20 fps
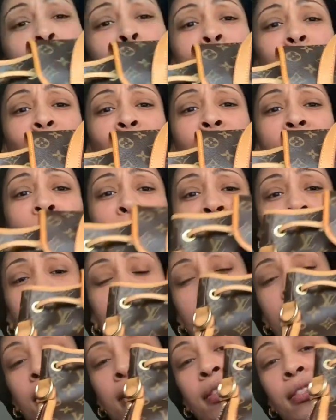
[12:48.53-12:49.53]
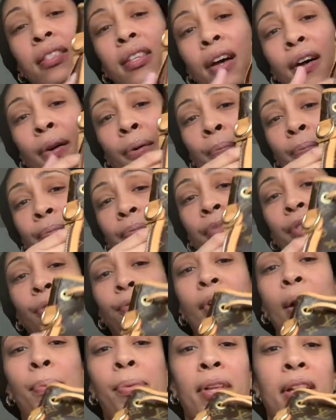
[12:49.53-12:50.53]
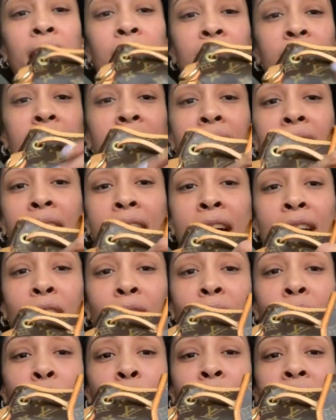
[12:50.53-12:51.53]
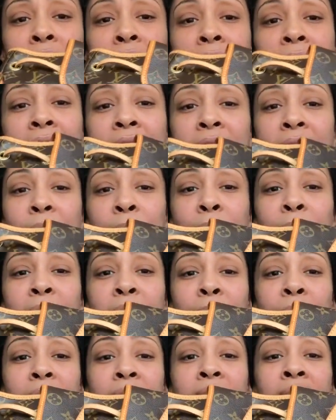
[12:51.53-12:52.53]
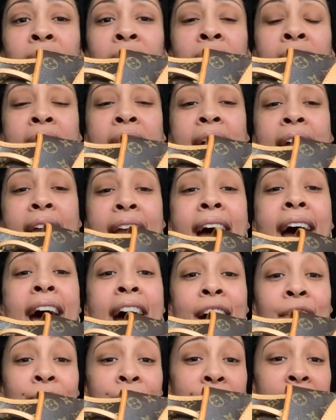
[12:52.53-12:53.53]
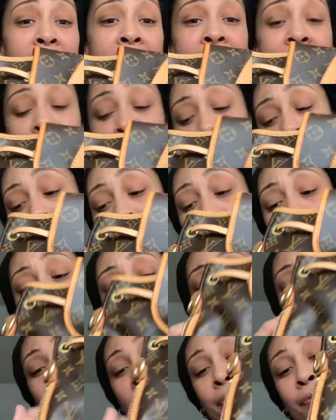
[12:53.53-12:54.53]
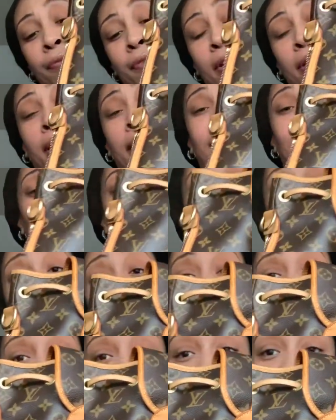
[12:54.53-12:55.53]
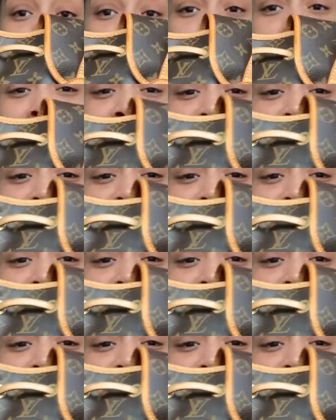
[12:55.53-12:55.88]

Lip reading: with replicas, the replicas like kind of go in like maybe half that, and you probably fit like a toothbrush or